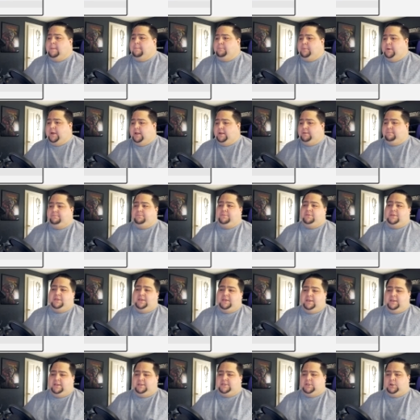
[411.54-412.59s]
but
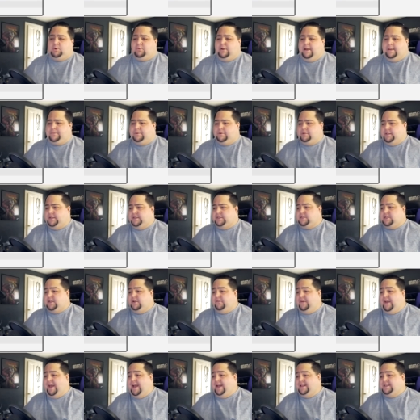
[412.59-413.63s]
the Intel Raptor Lake
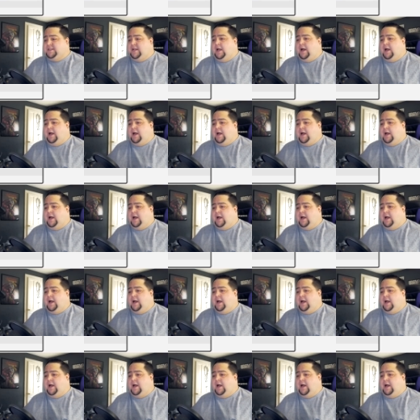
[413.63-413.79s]
stuff has